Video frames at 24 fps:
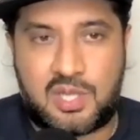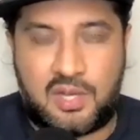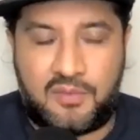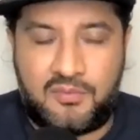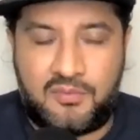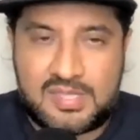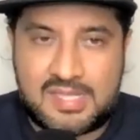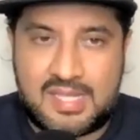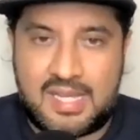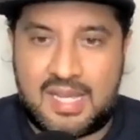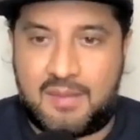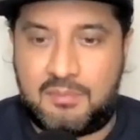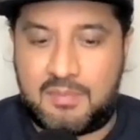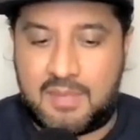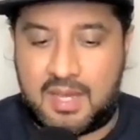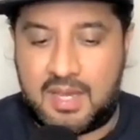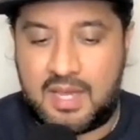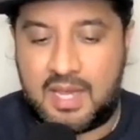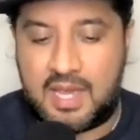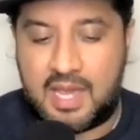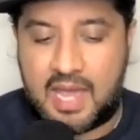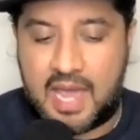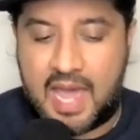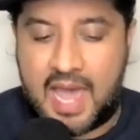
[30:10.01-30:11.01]
Obviously, I'm
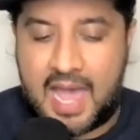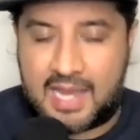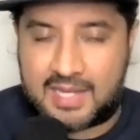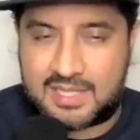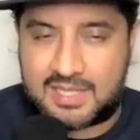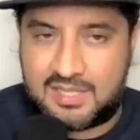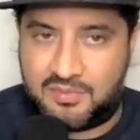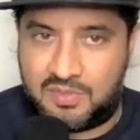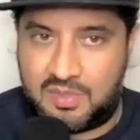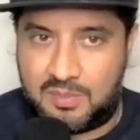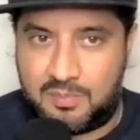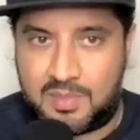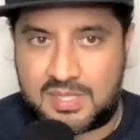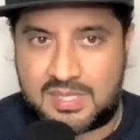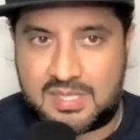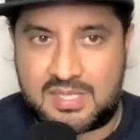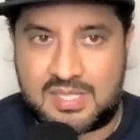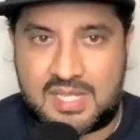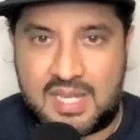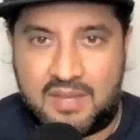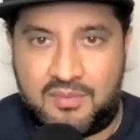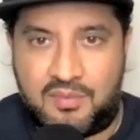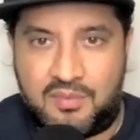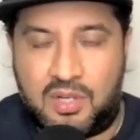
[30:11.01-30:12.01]
active in
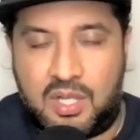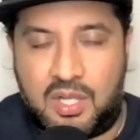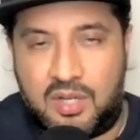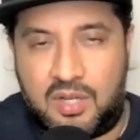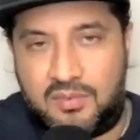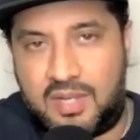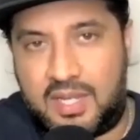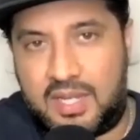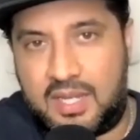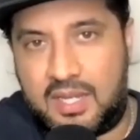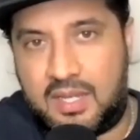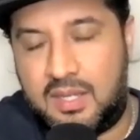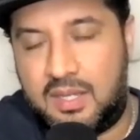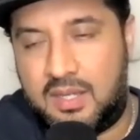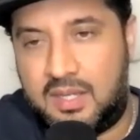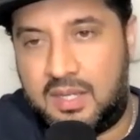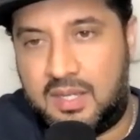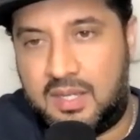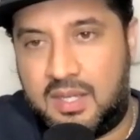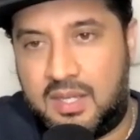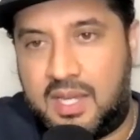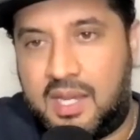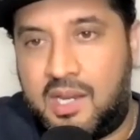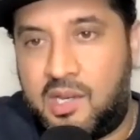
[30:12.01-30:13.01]
business and I have a lot of like
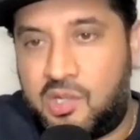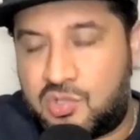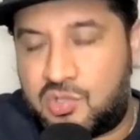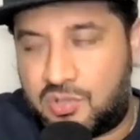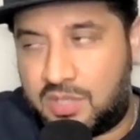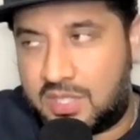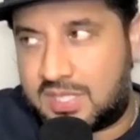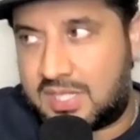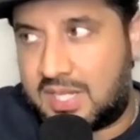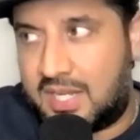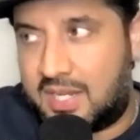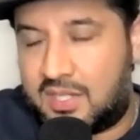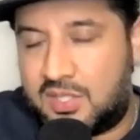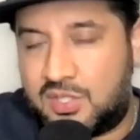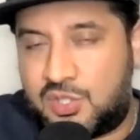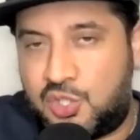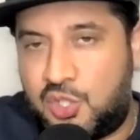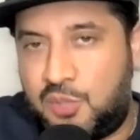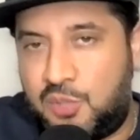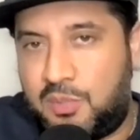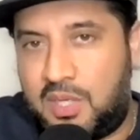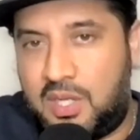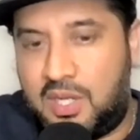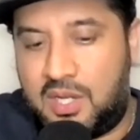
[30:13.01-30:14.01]
interest and I
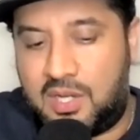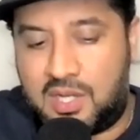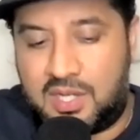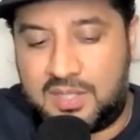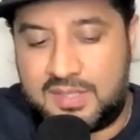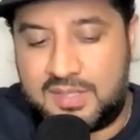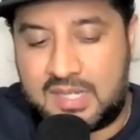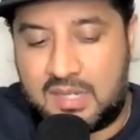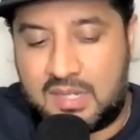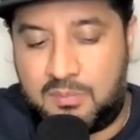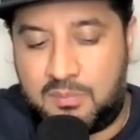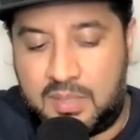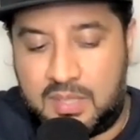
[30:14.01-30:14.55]
consume a lot of content.